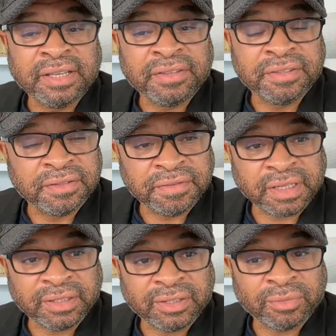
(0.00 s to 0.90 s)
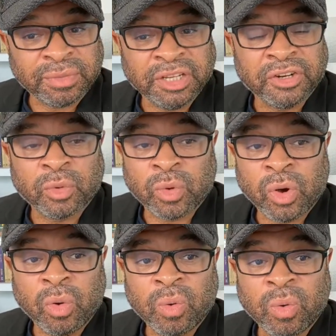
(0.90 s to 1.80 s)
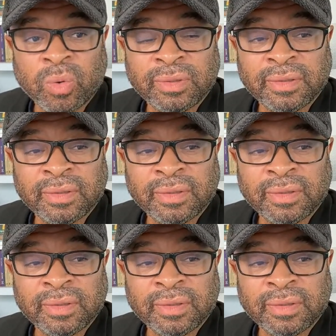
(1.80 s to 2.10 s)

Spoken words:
the victim in a role,